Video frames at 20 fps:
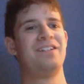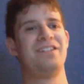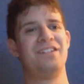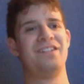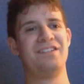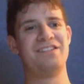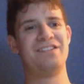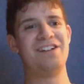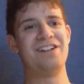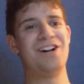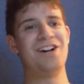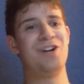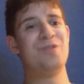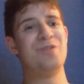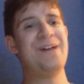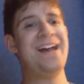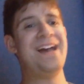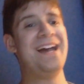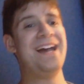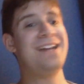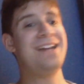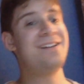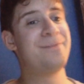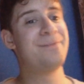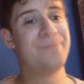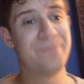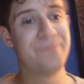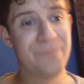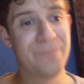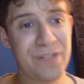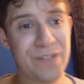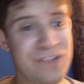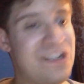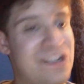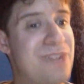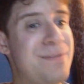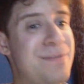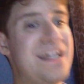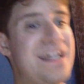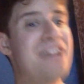So then she
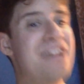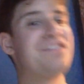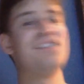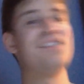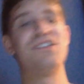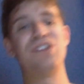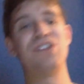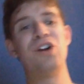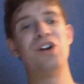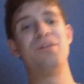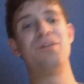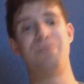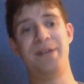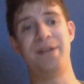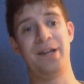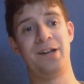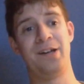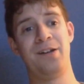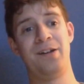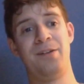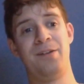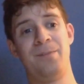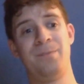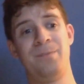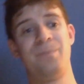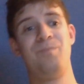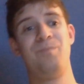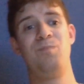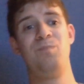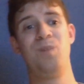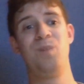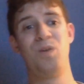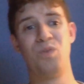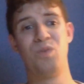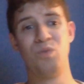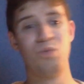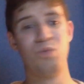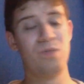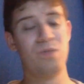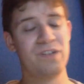ended up announcing the third pick.
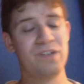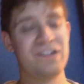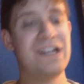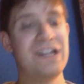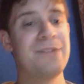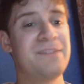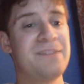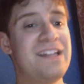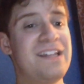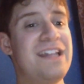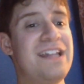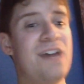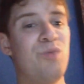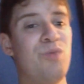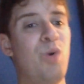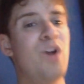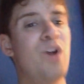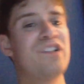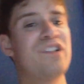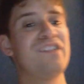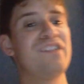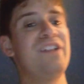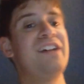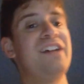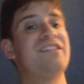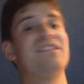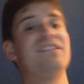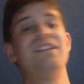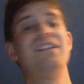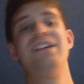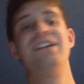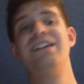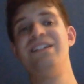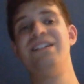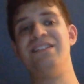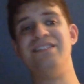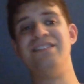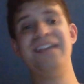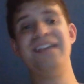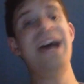She ended up saying that Raw selects
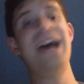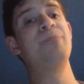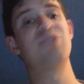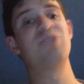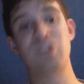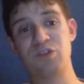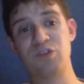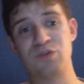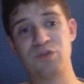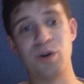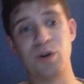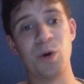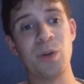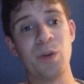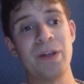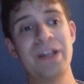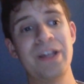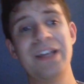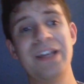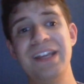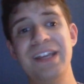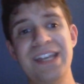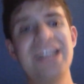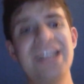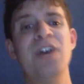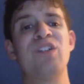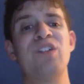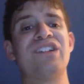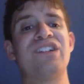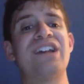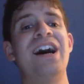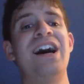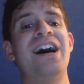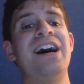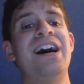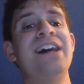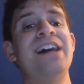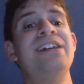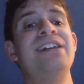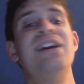Damage Control, IYO
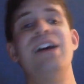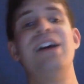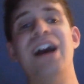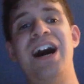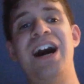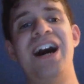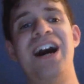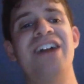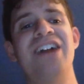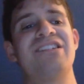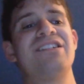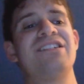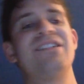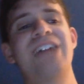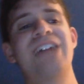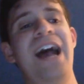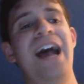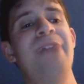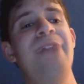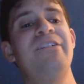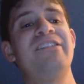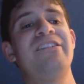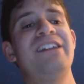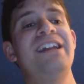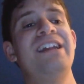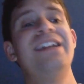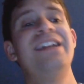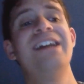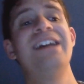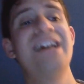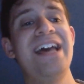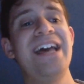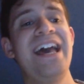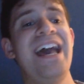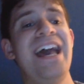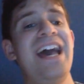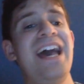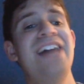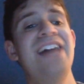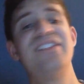SKY, Asuka, Kairi Sane,
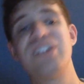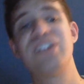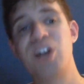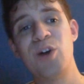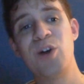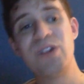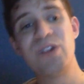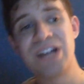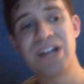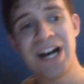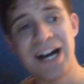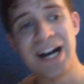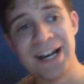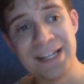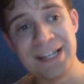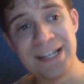and Dakota Kai.